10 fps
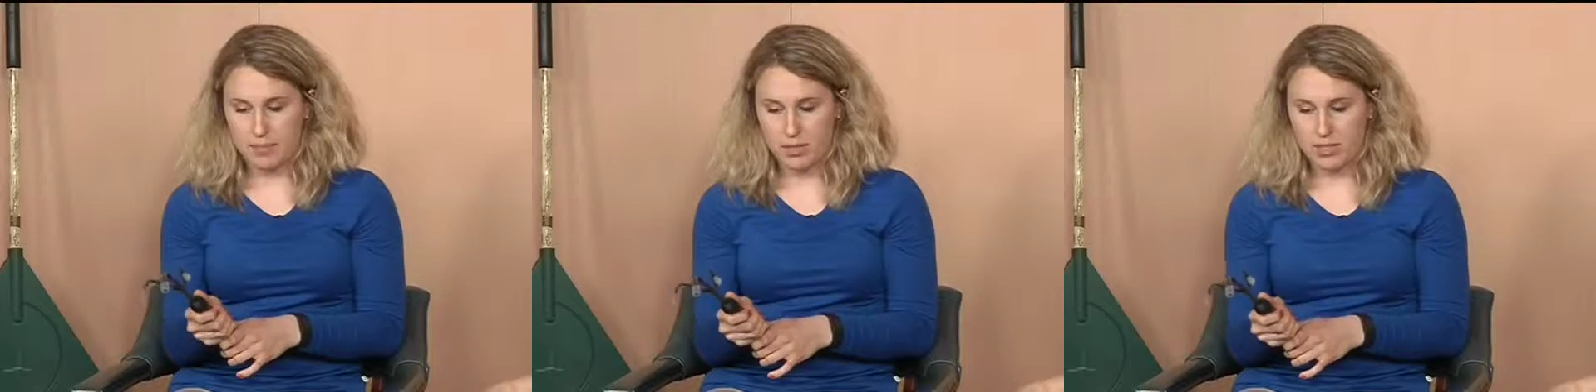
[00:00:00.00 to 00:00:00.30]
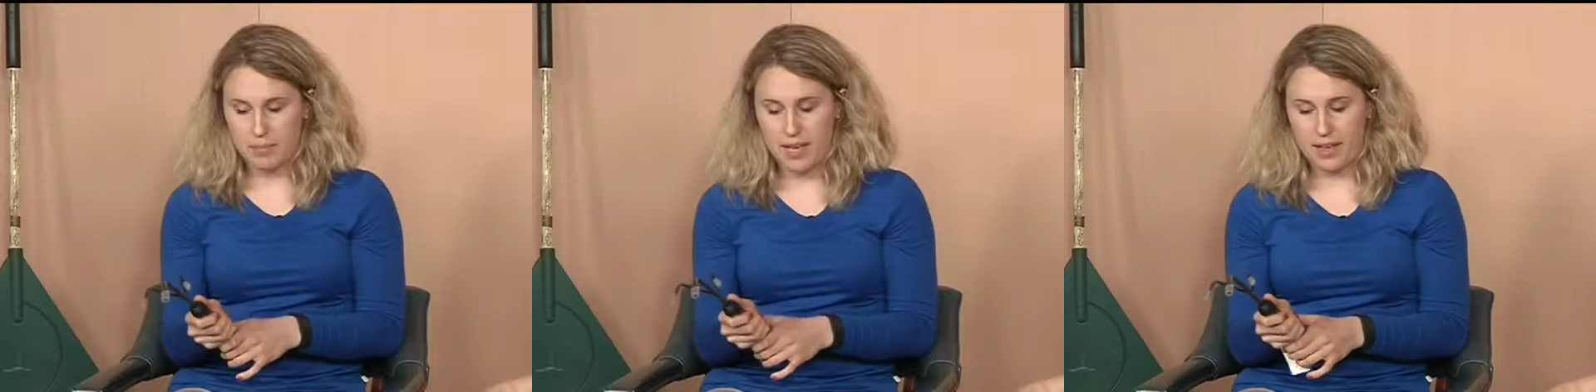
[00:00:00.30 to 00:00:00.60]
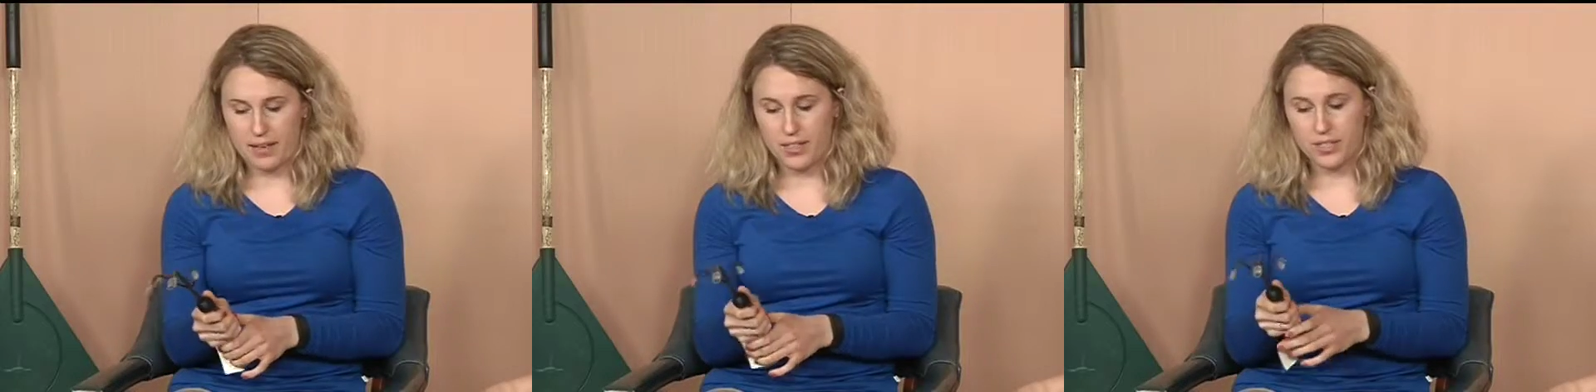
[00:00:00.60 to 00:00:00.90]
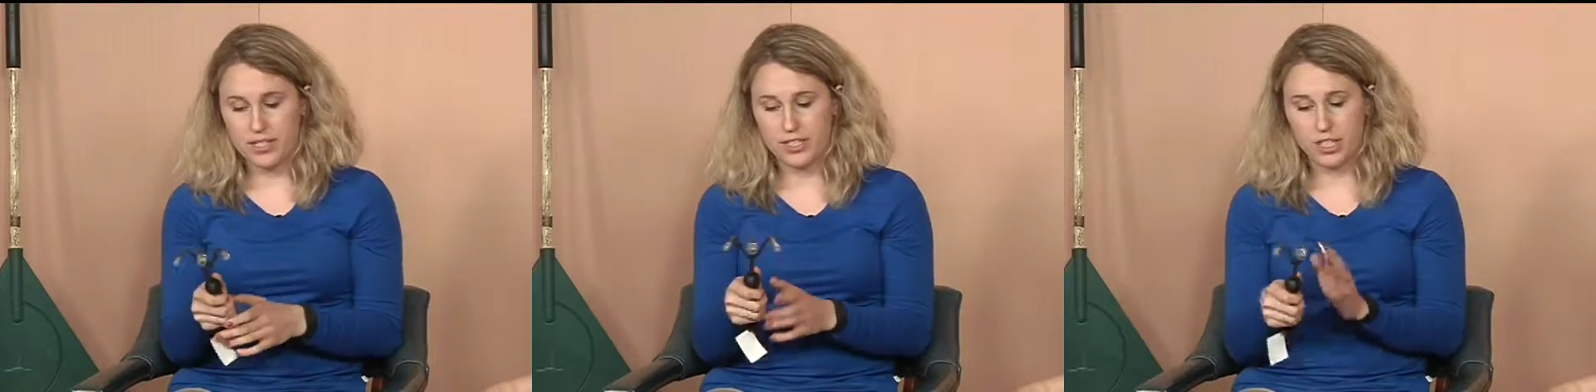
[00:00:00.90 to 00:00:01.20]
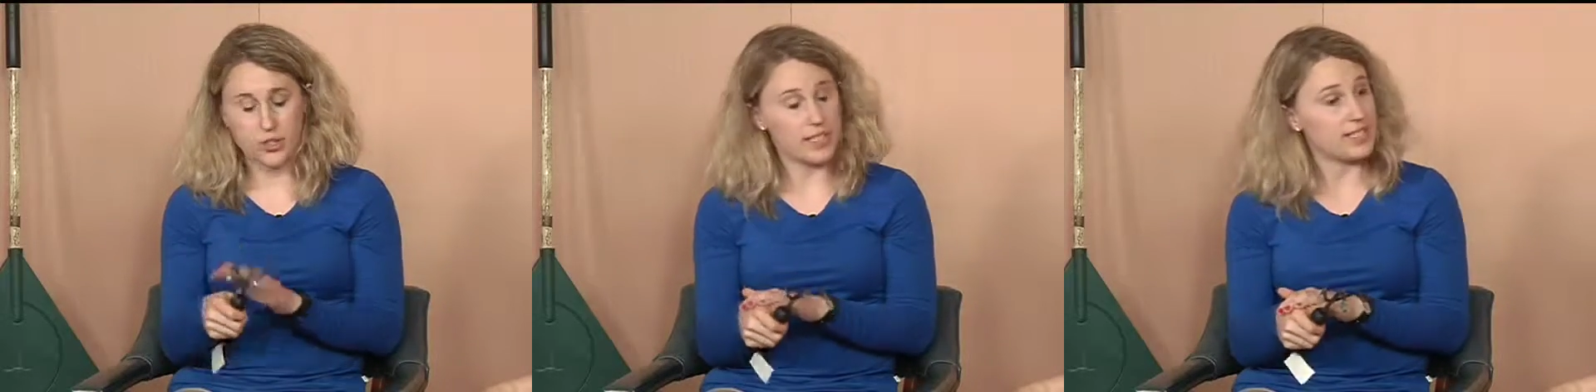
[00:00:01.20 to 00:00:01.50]
a built-up handle can
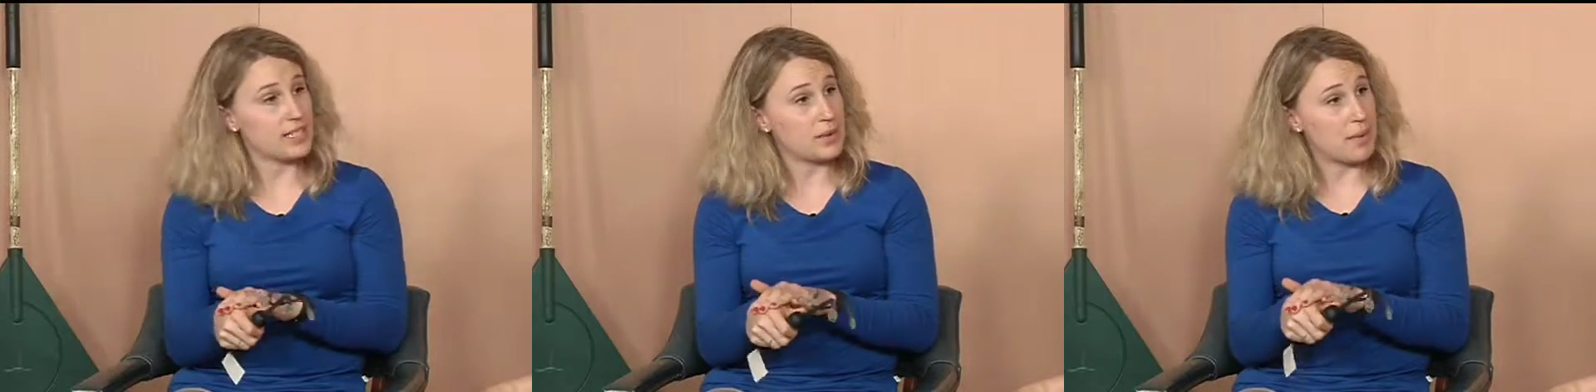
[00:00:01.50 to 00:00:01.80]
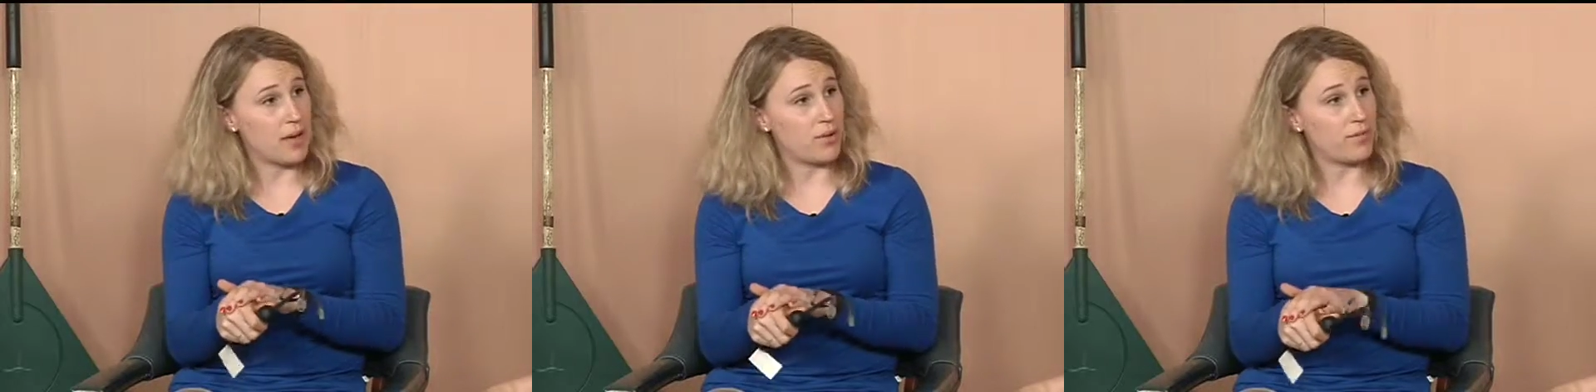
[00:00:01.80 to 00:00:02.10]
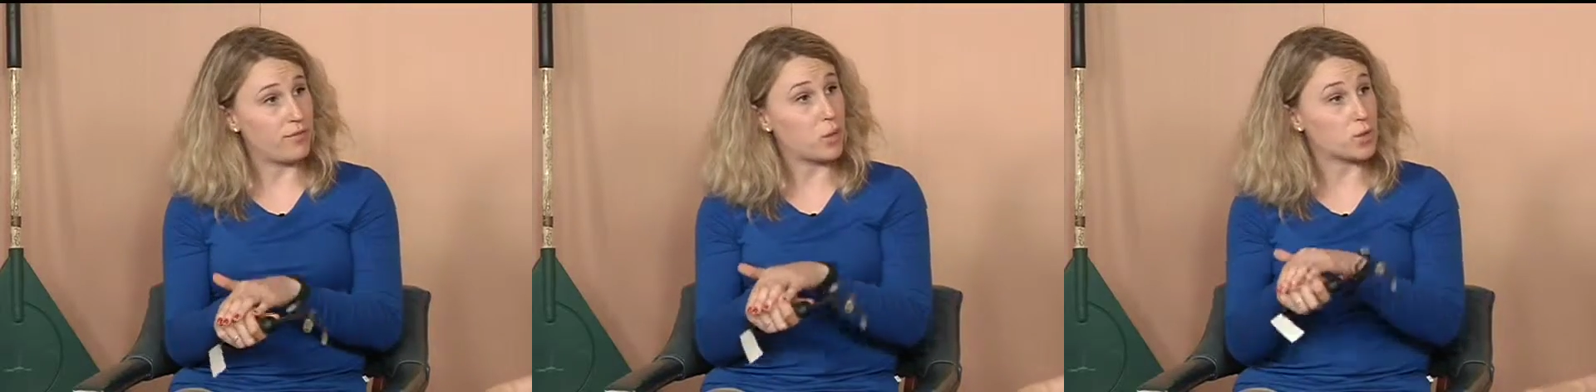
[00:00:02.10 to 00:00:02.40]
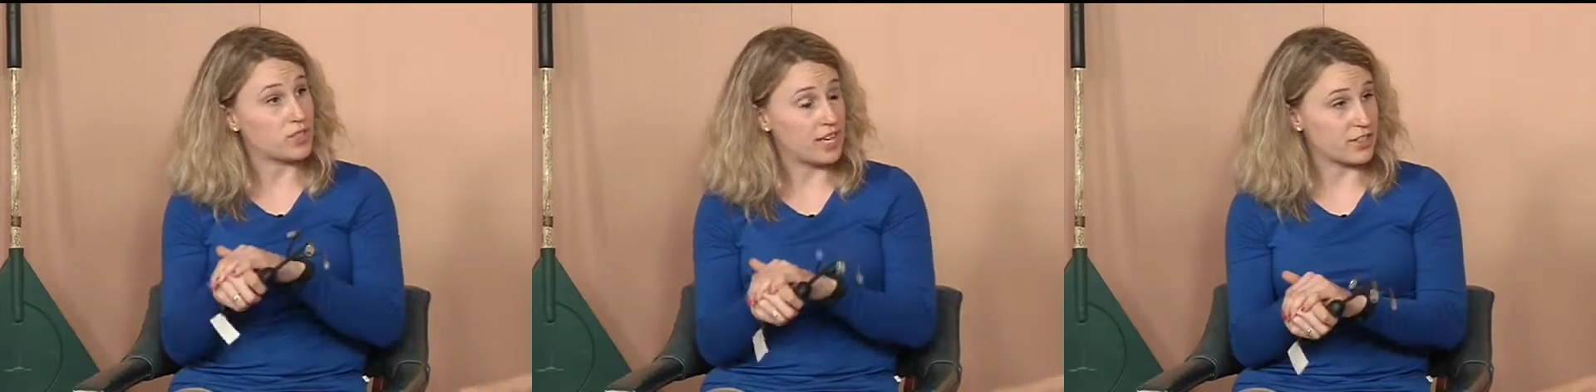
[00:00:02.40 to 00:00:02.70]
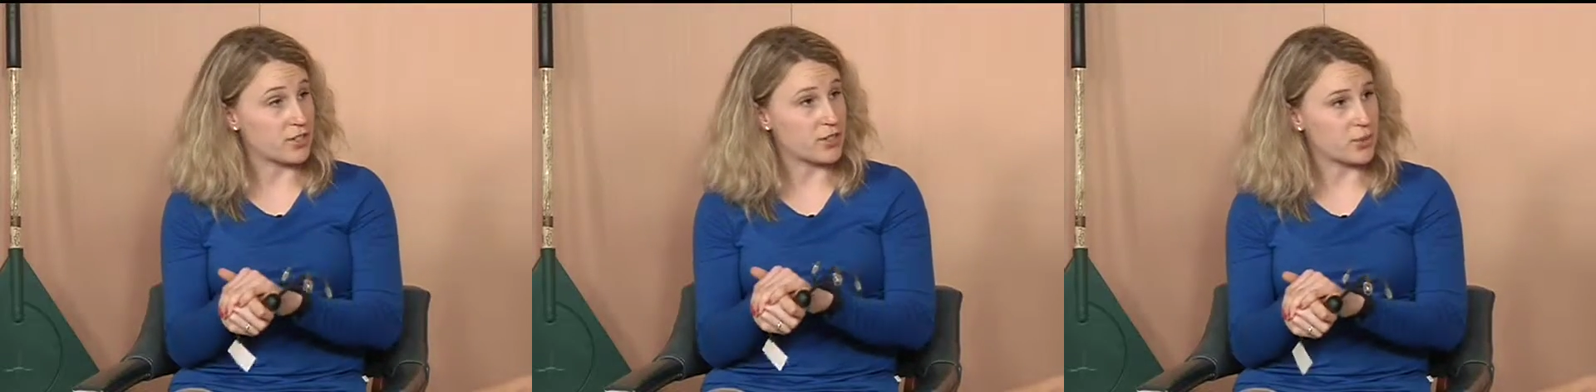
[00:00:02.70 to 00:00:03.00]
decrease the amount of force
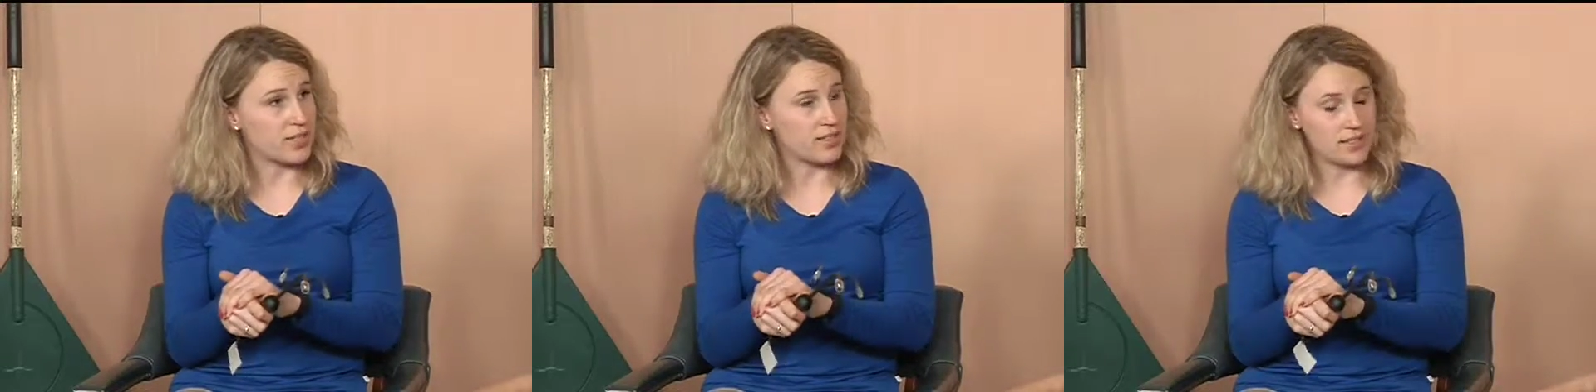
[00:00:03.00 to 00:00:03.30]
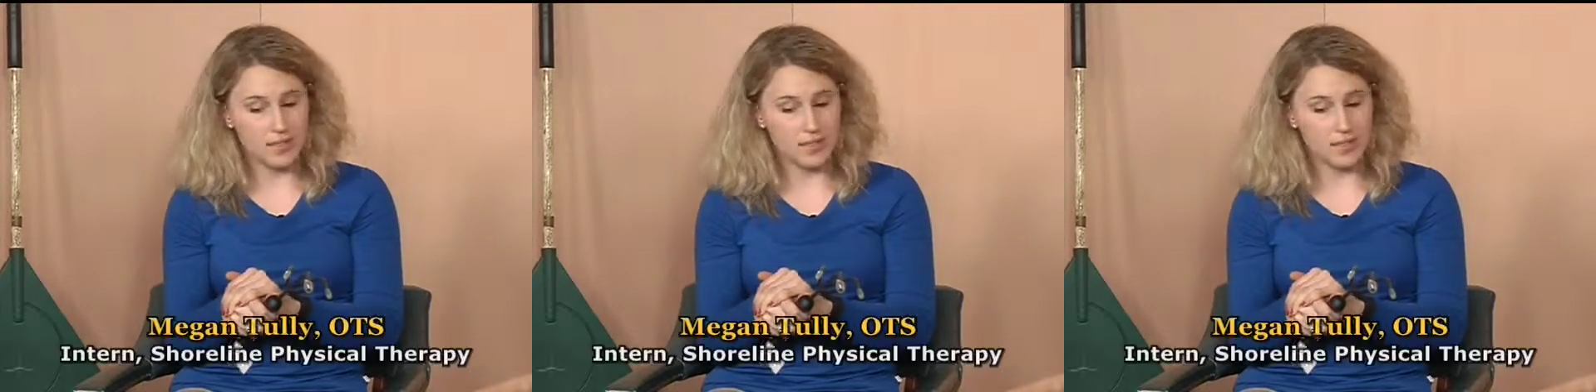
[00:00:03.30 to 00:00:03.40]
on your joints,